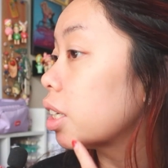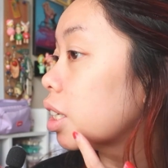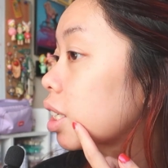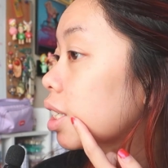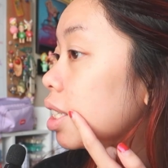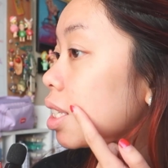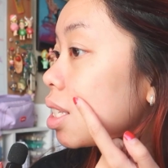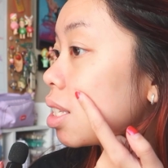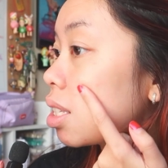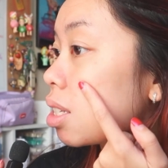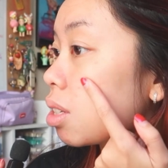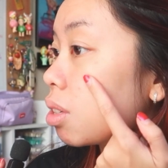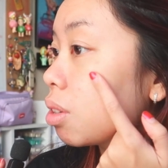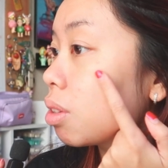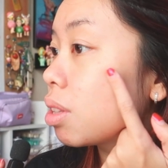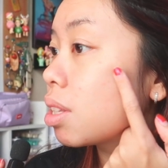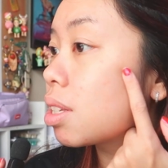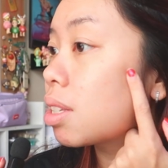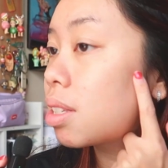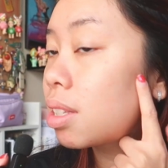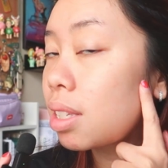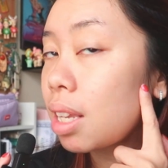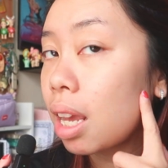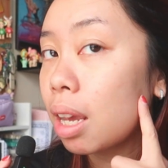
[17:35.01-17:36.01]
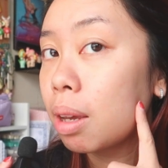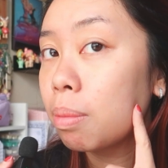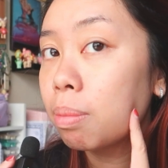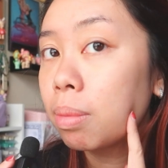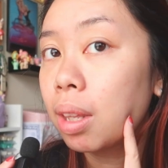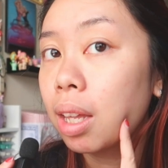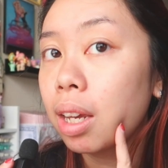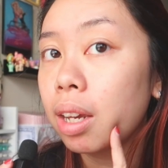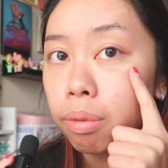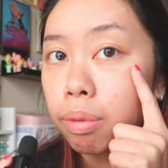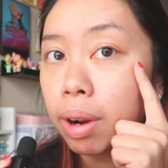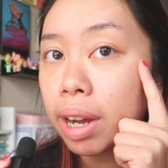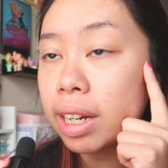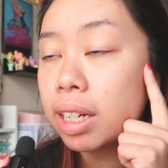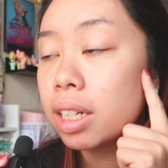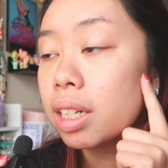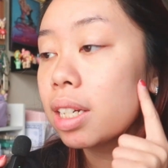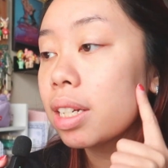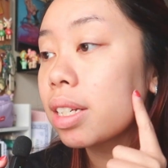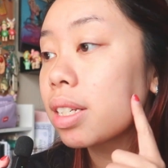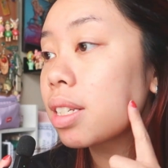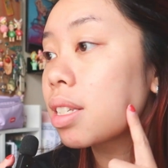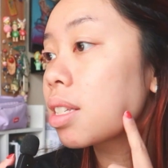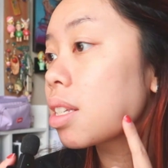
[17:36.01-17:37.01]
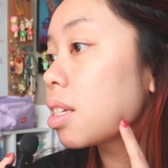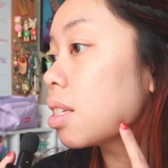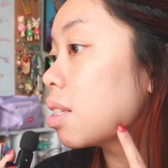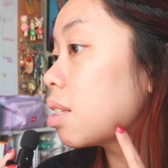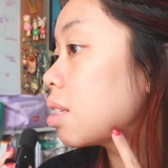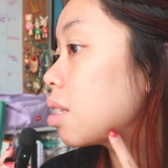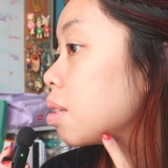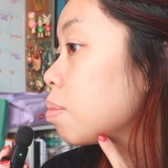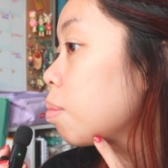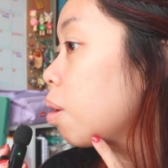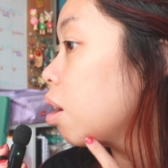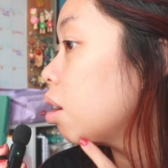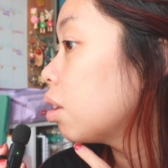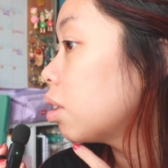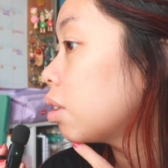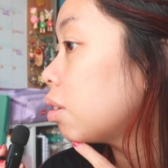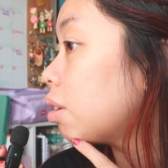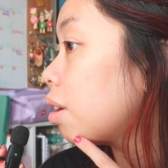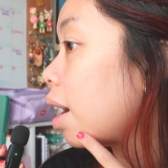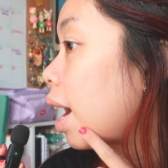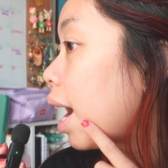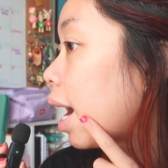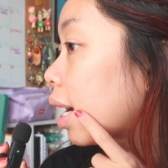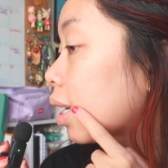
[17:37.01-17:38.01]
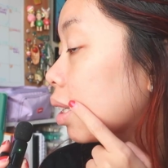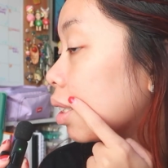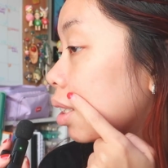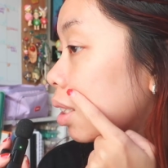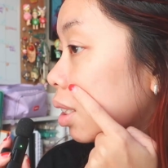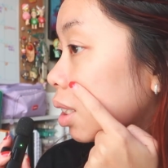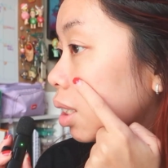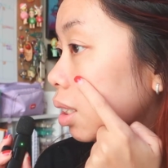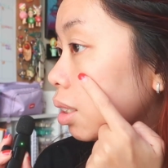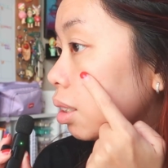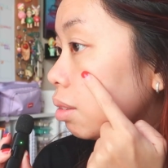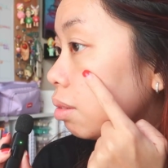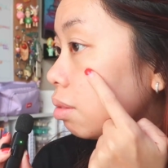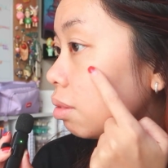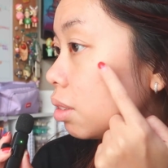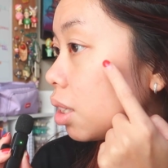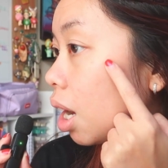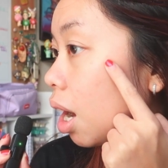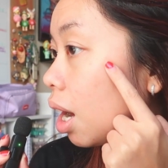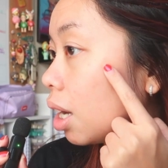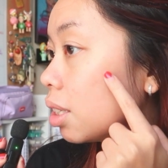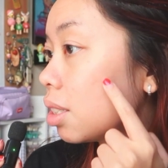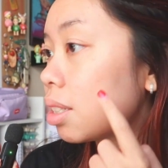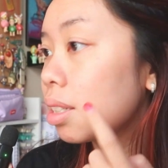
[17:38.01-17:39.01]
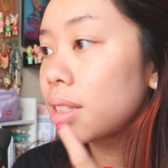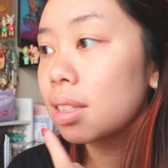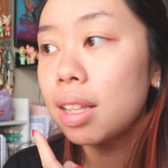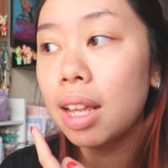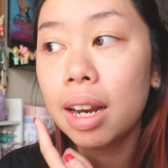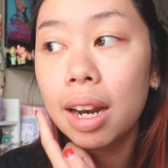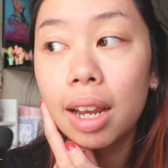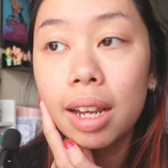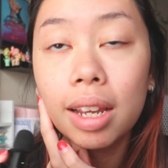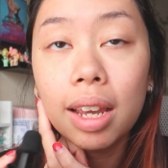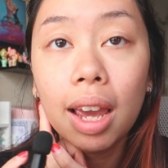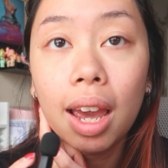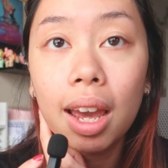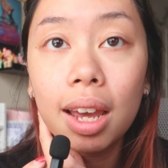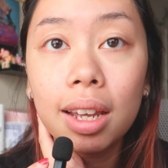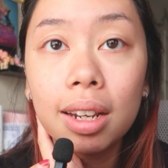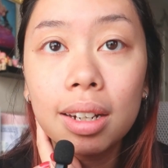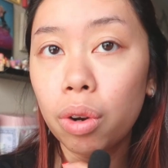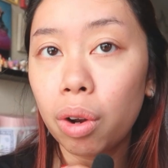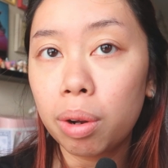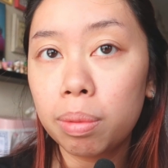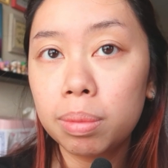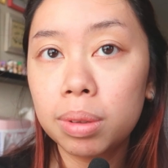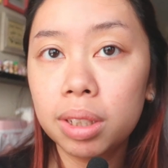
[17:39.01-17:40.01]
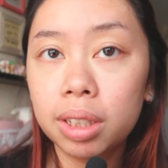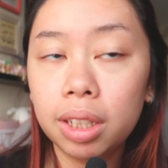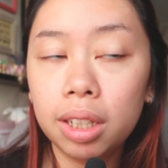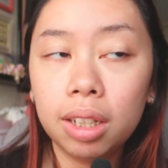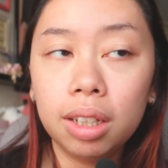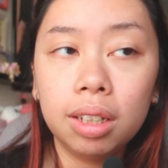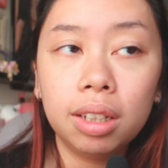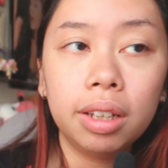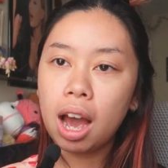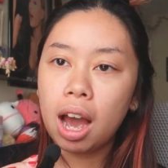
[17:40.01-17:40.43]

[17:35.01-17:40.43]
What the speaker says: It's still the same like redness and small little acne dots that I get normally.